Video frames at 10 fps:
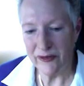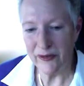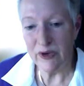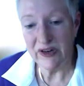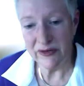
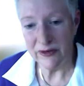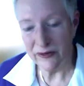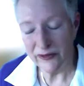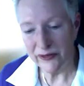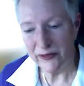
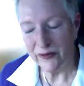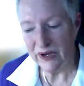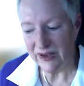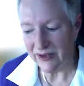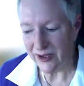to
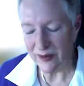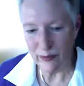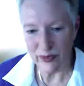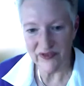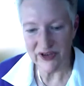a
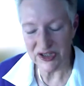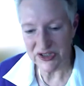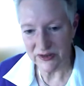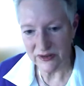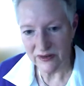
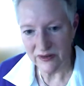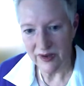professional